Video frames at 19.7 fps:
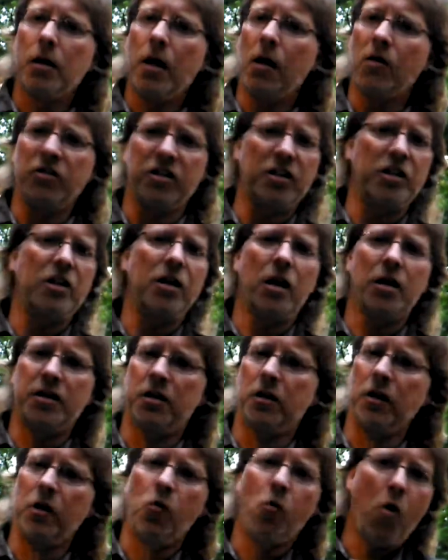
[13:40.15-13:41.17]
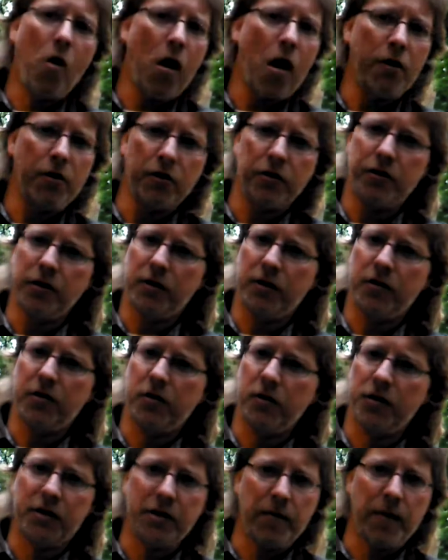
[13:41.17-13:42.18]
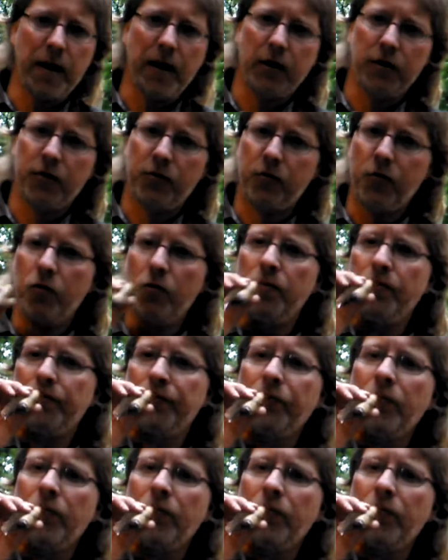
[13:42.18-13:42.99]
I was guzzling water just to make it through.